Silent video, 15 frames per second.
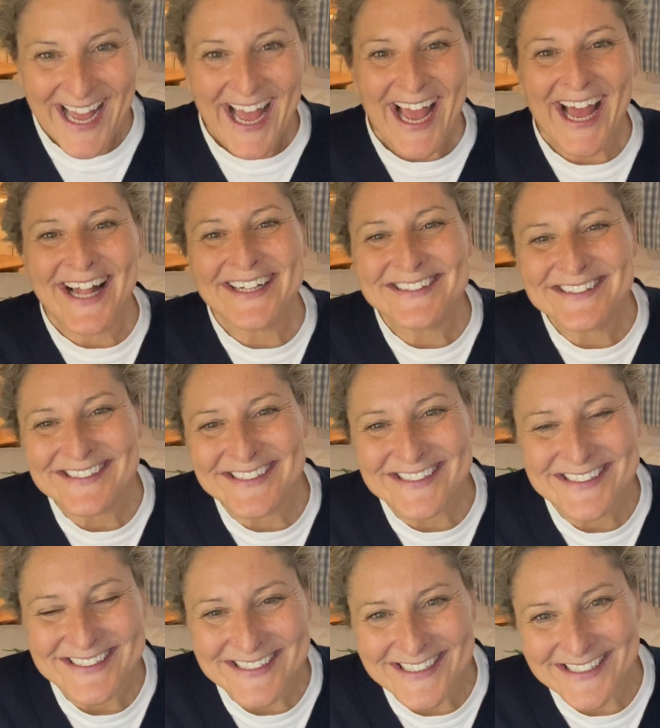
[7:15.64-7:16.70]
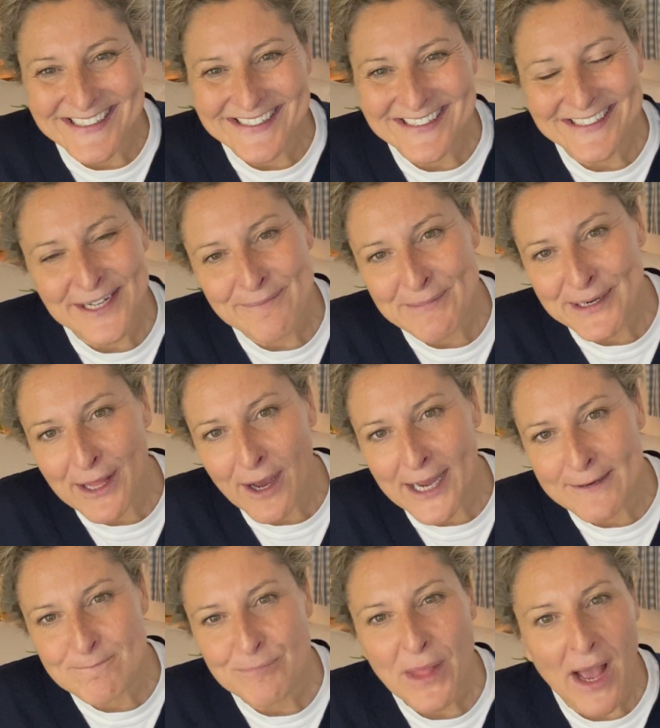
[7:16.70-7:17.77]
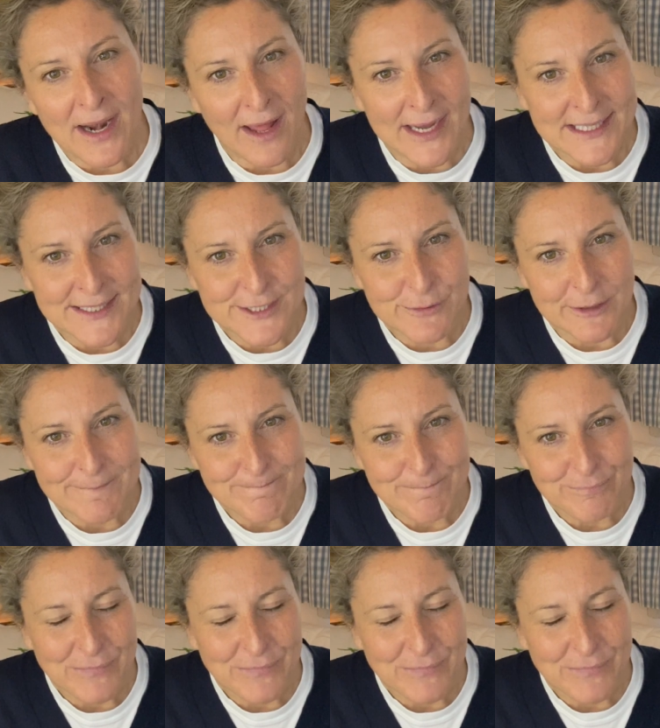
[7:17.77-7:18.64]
L-cysteine, number 9. I like this one.